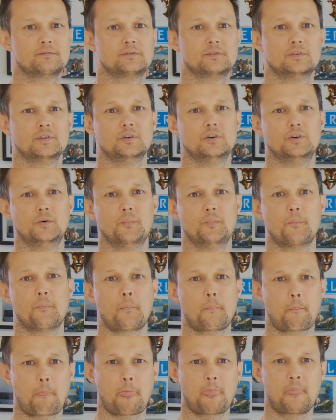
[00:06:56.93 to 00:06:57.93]
So
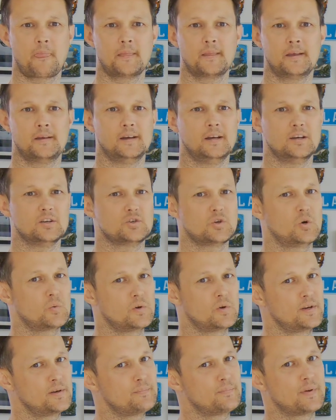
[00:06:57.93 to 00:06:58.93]
a short
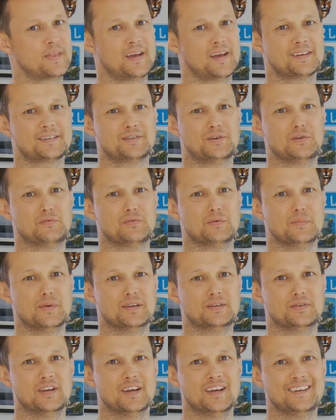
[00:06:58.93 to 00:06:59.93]
one, but that's all for me
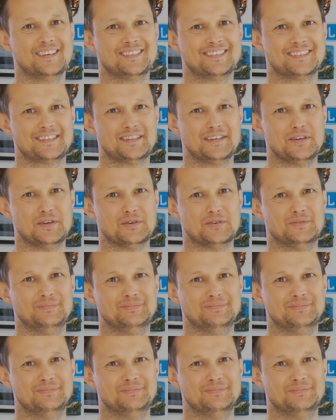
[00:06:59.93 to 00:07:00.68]
today. See you.